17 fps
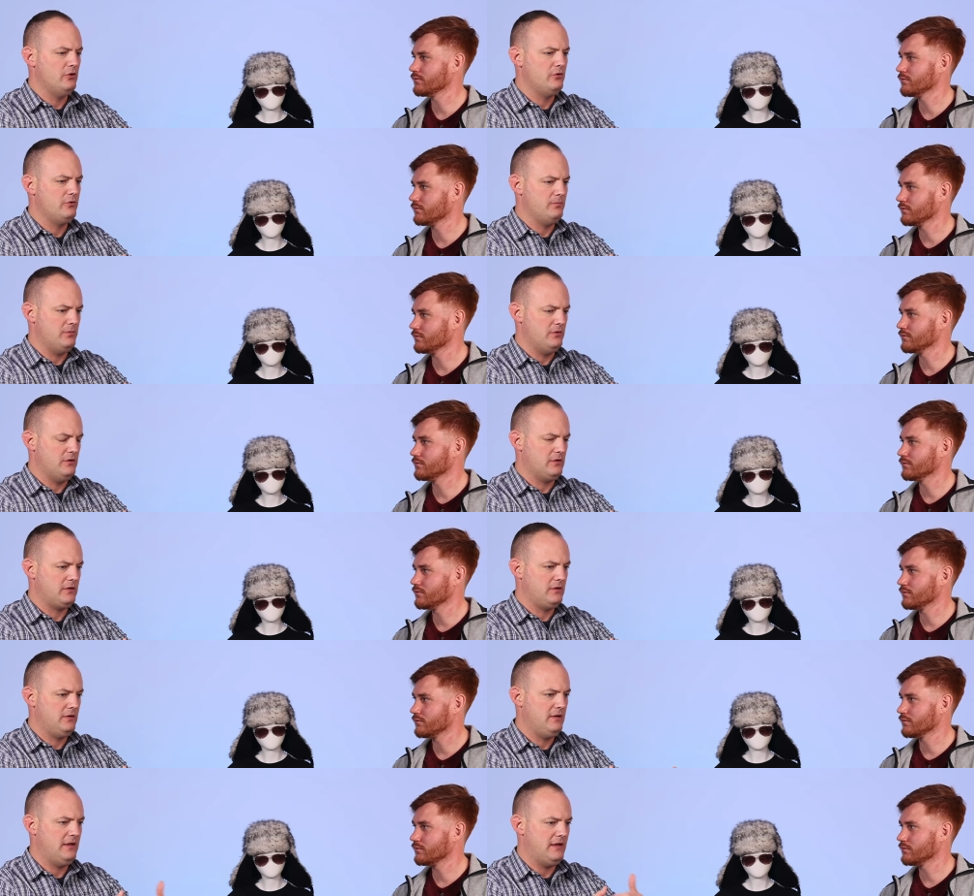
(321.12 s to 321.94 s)
Speaker 1: wrote a
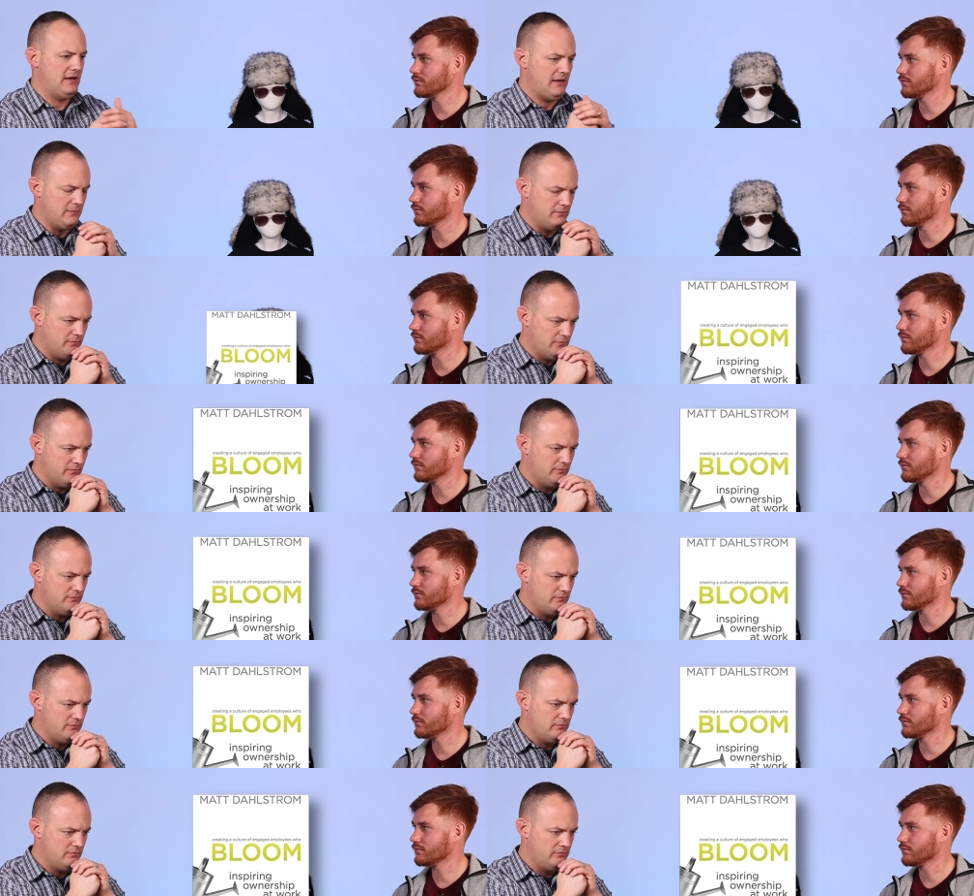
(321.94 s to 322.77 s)
book, and I'm
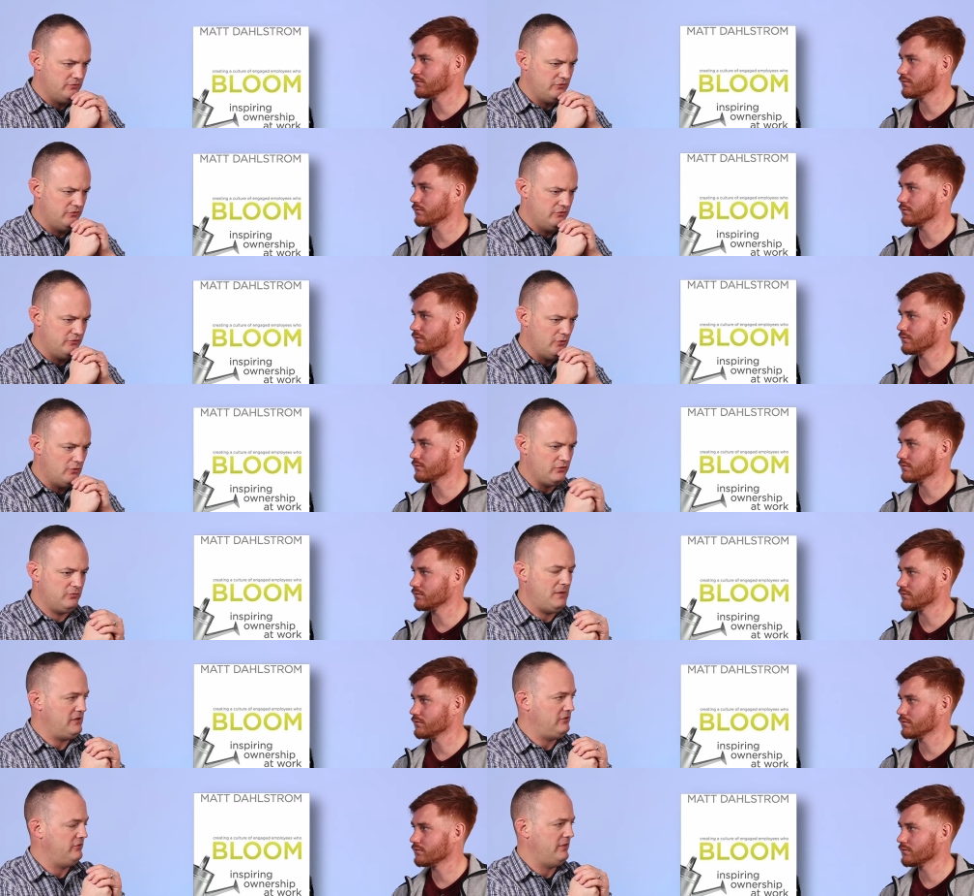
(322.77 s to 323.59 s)
so
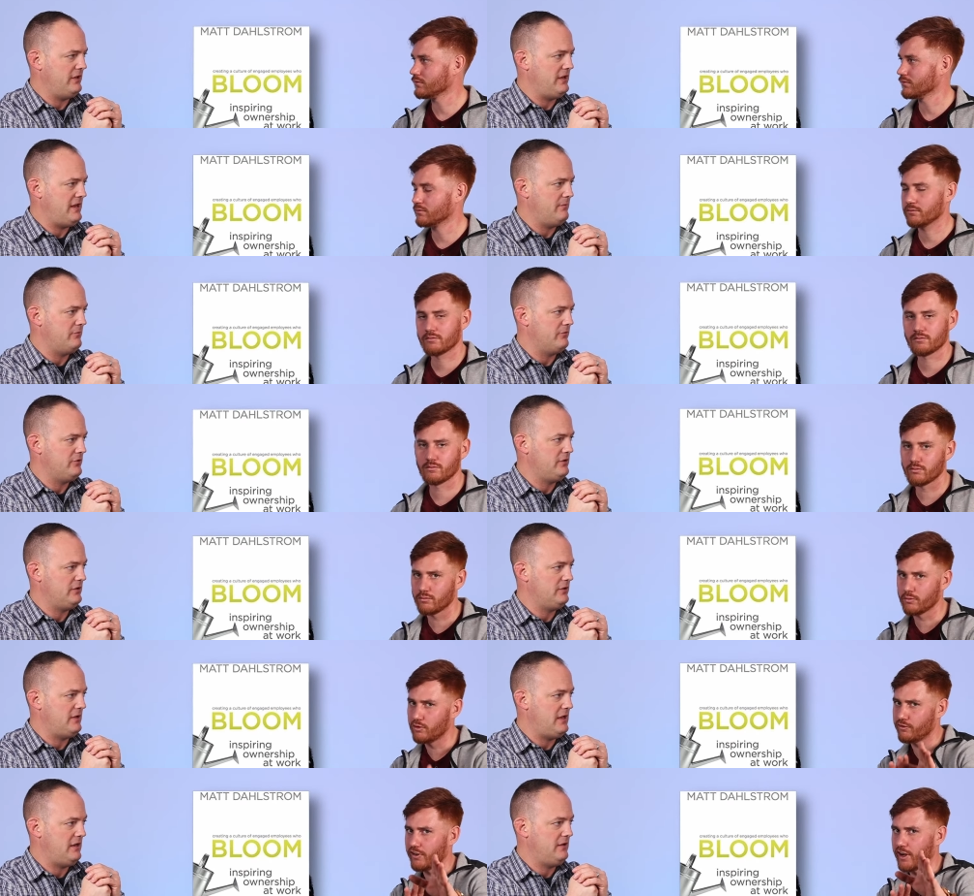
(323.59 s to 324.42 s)
spacing the name. Are you
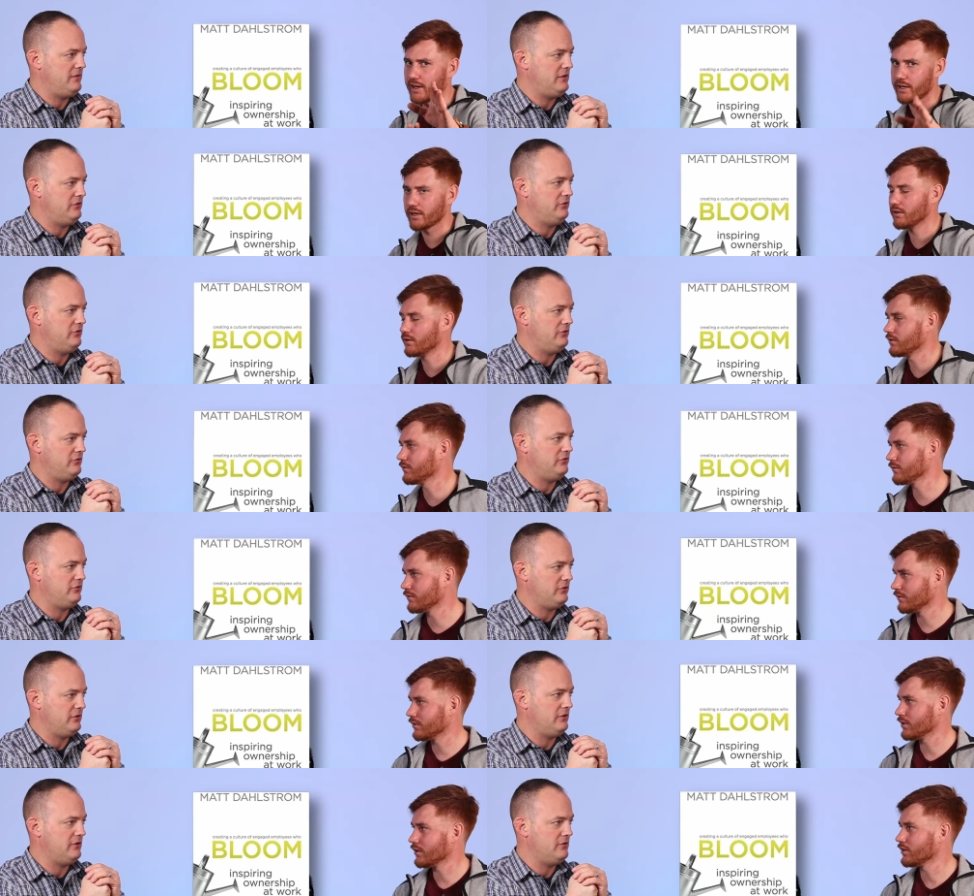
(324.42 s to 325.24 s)
going to edit this, or is
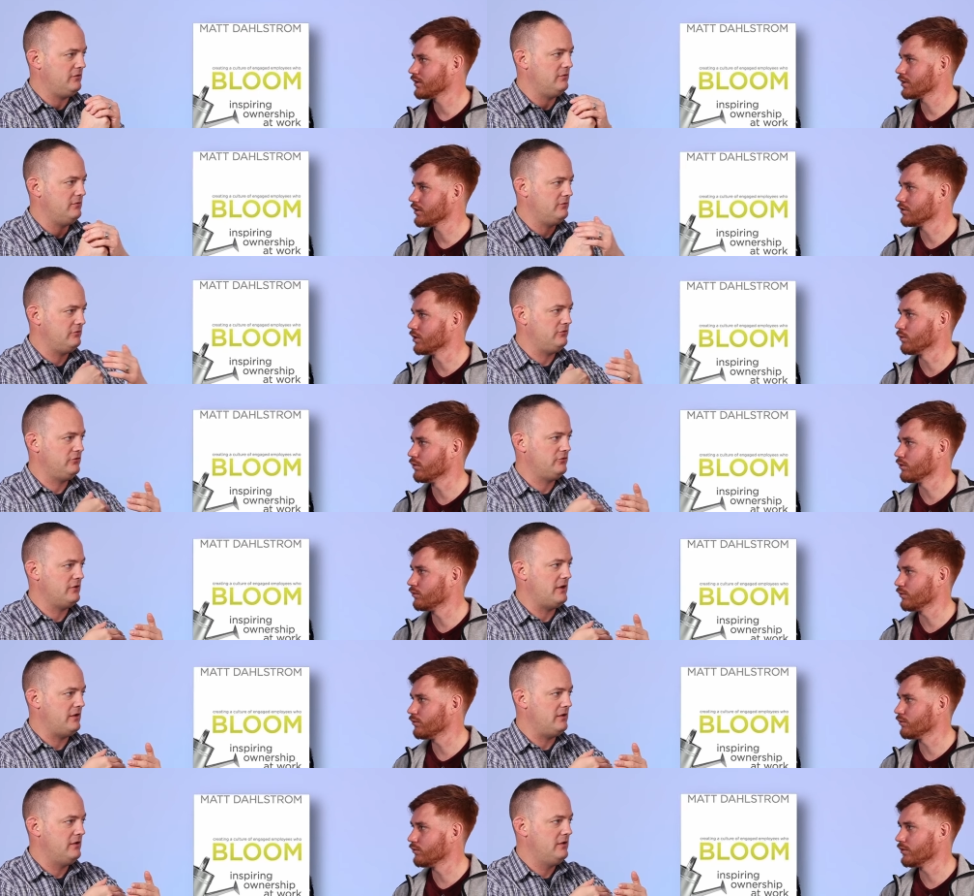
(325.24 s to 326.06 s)
this going to go
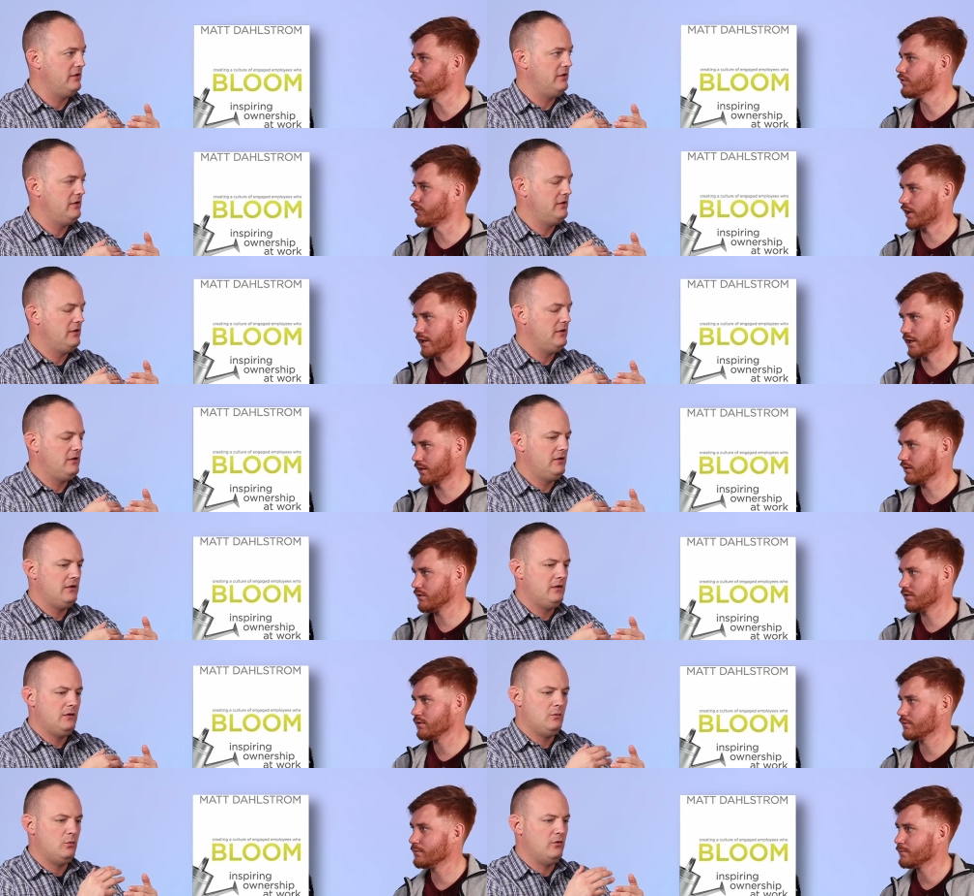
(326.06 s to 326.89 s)
straight? No, we'll find it.
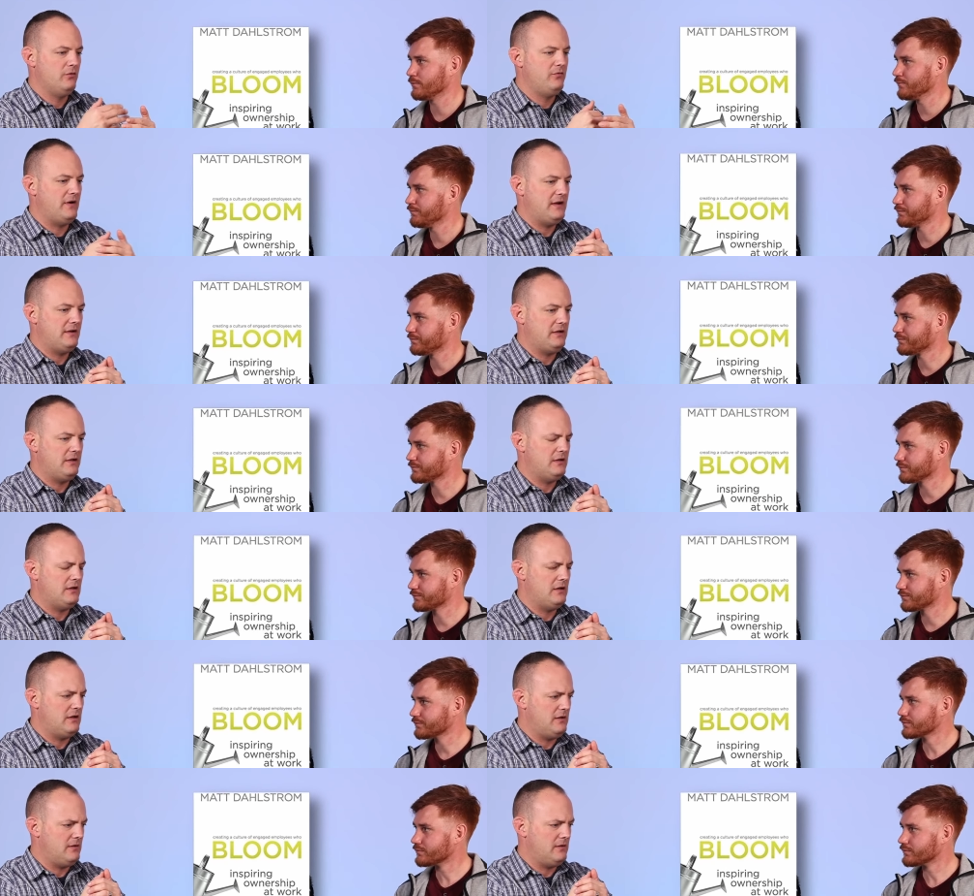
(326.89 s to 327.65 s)
We'll find it.